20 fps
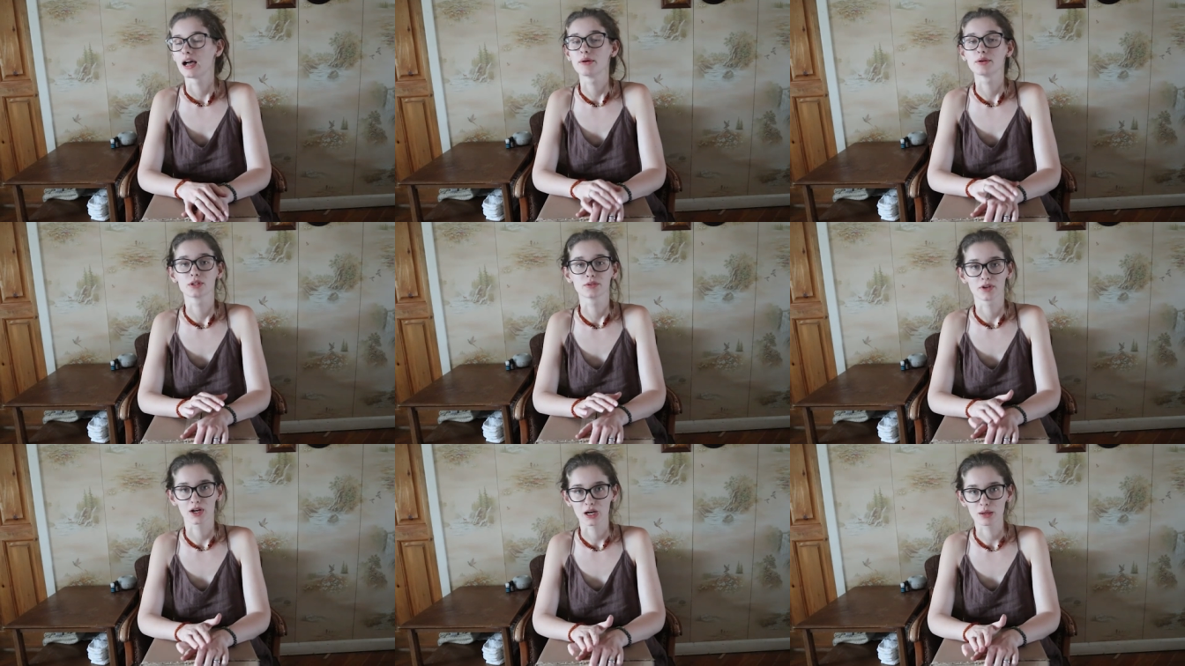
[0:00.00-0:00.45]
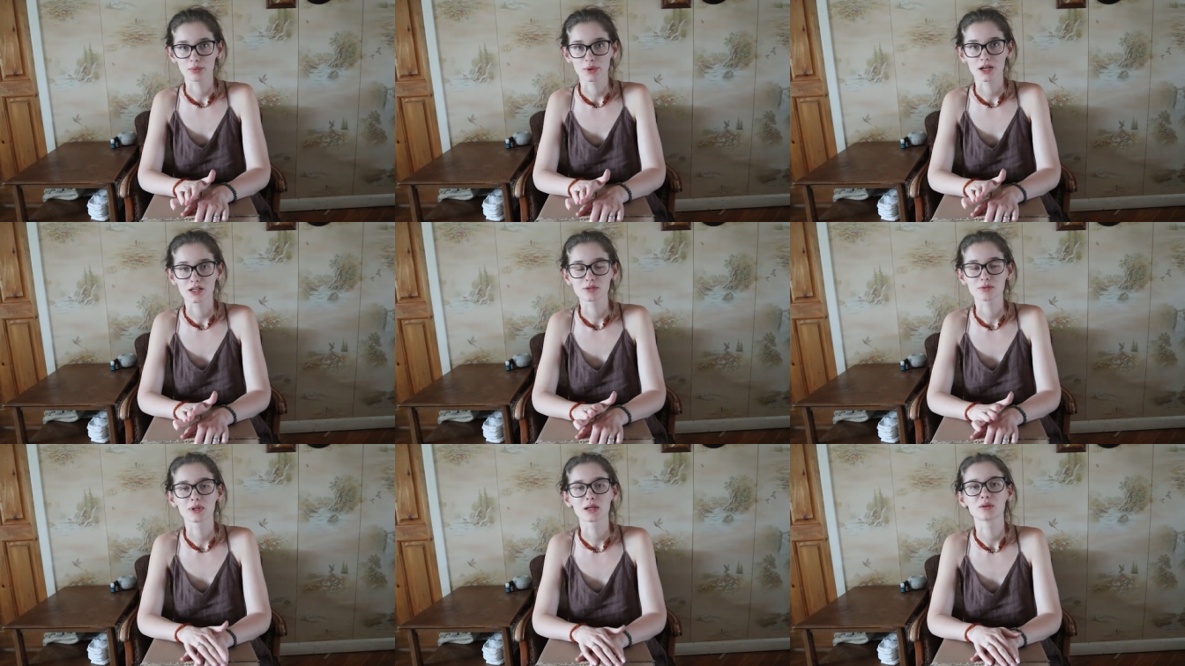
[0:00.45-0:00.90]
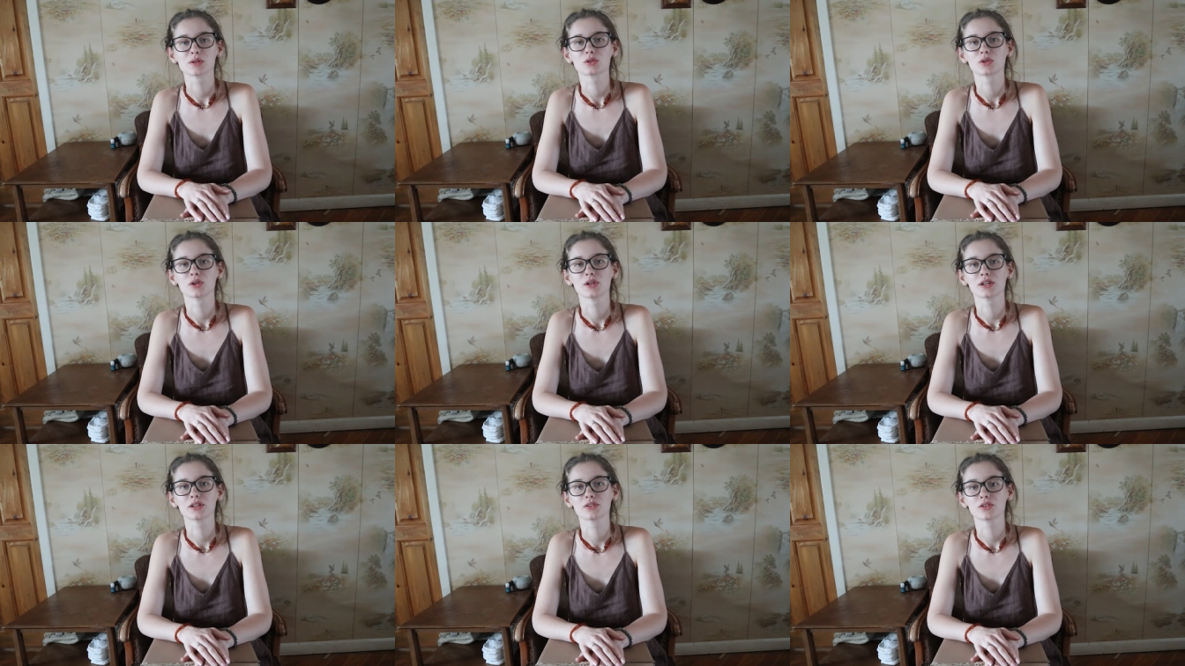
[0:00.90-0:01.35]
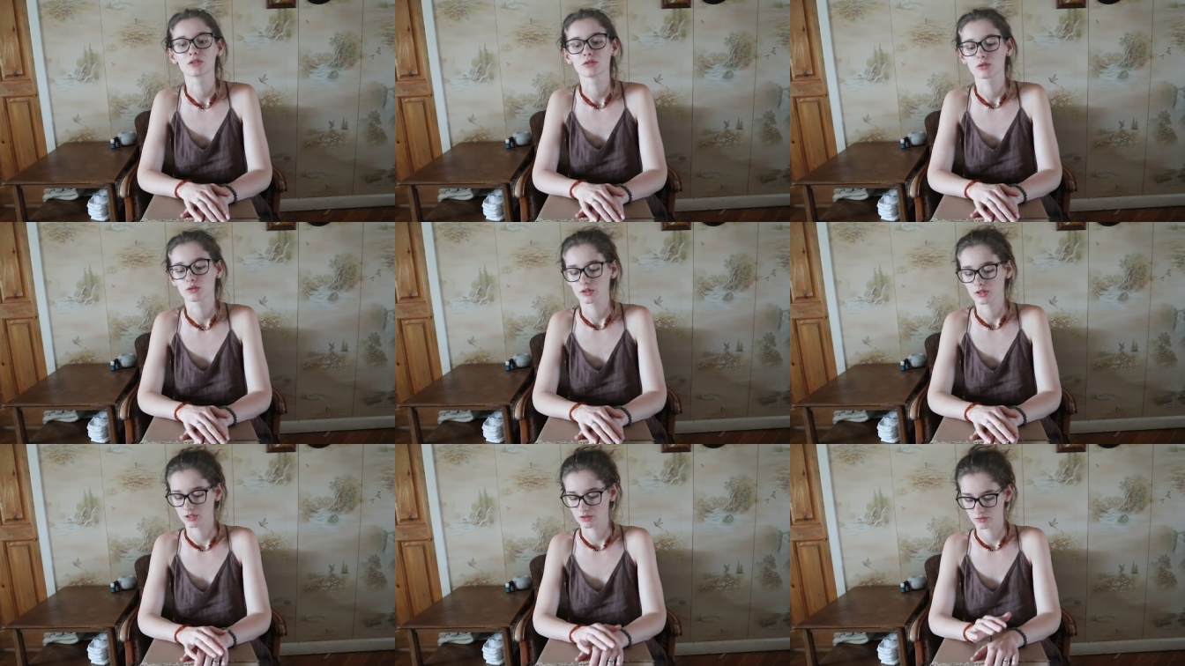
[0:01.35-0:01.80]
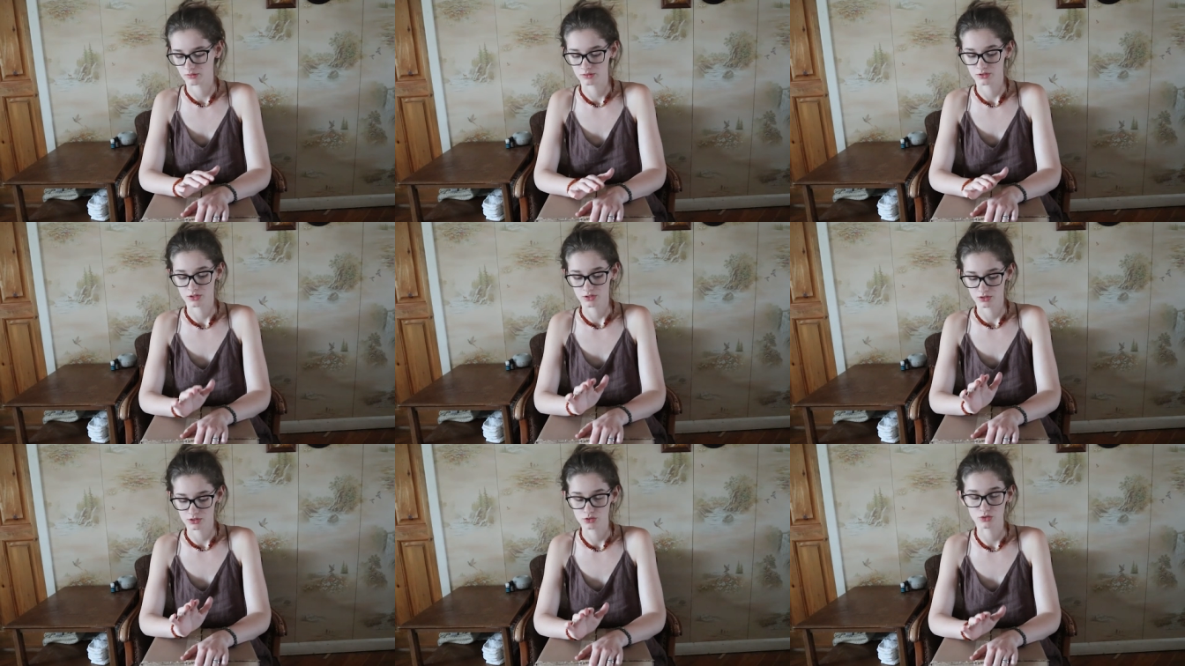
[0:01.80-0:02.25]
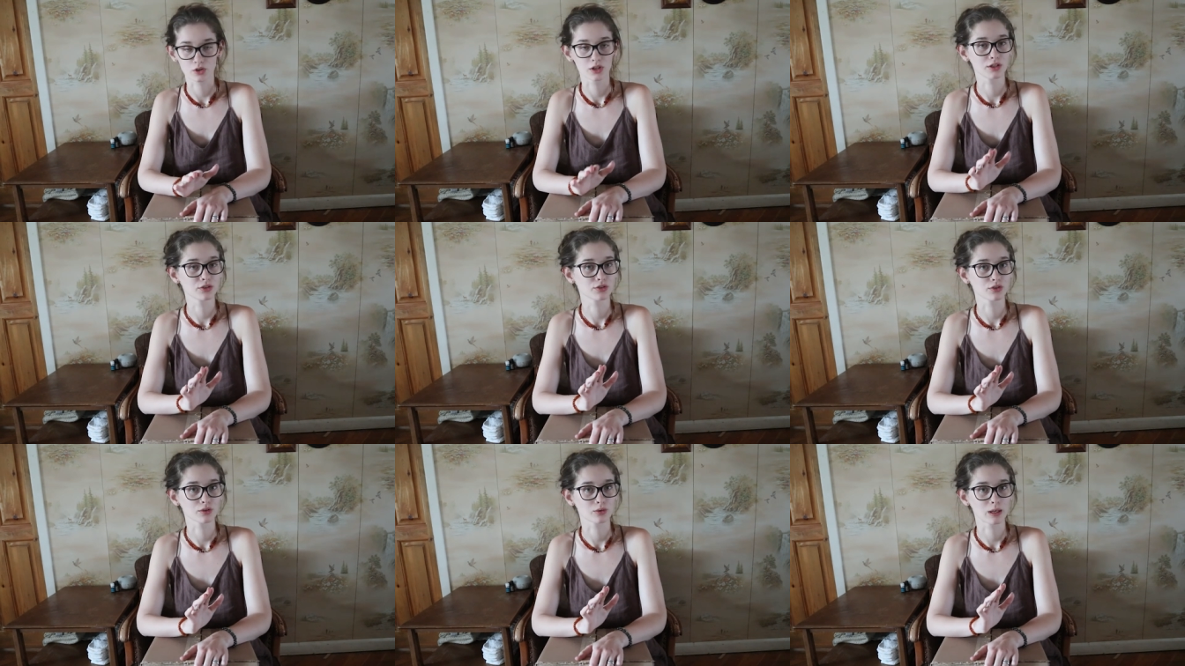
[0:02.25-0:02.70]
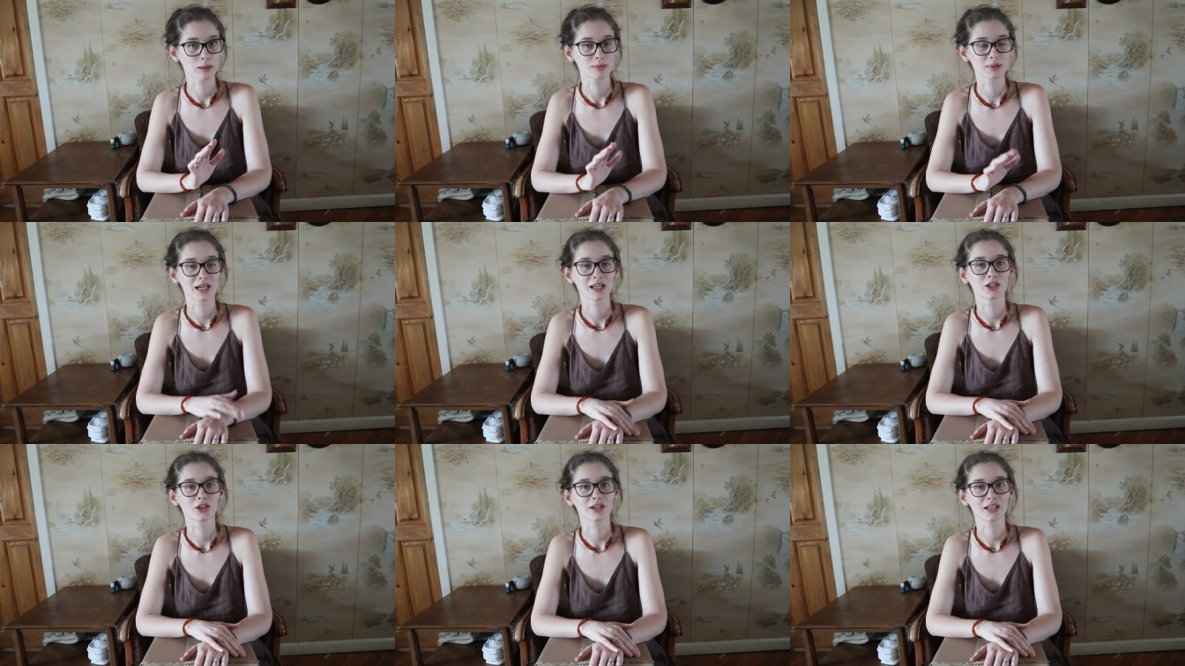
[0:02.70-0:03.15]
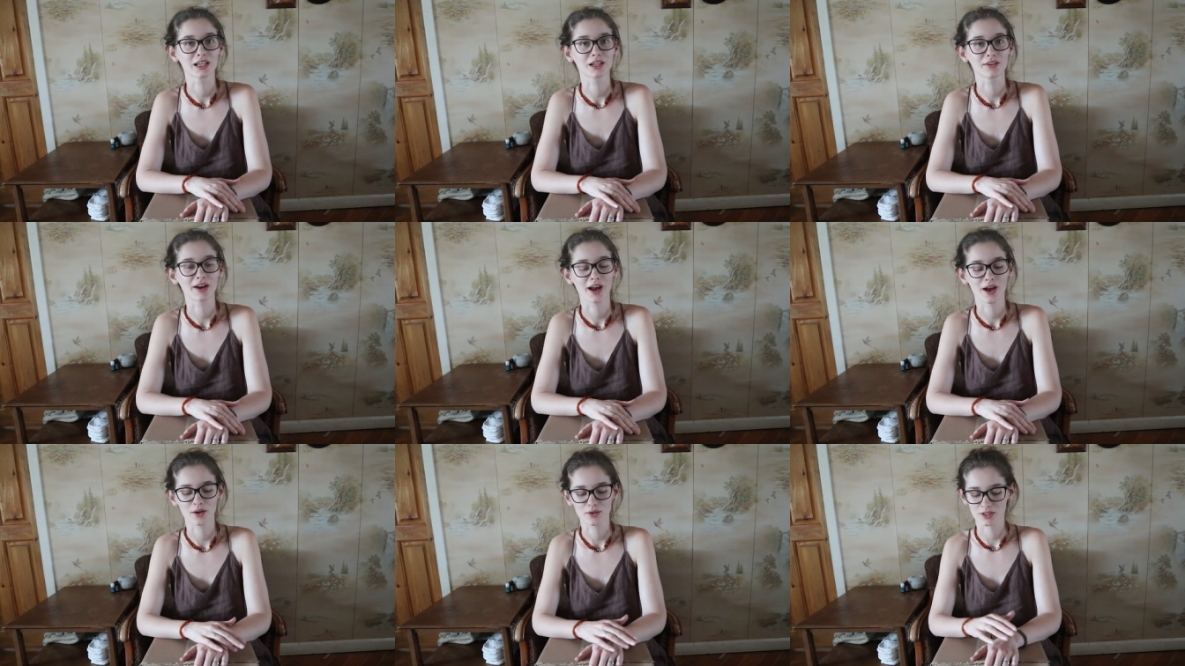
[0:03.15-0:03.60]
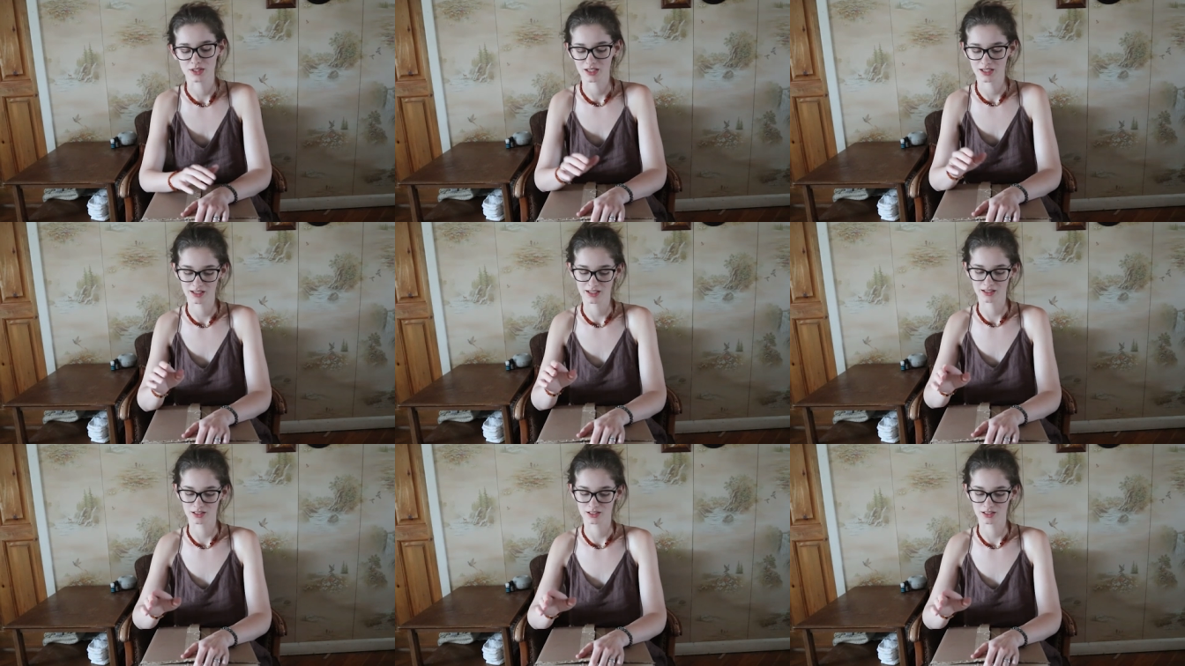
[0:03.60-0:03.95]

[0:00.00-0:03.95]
I was very impressed when I was scrolling through, through, scrolling through the website looking around,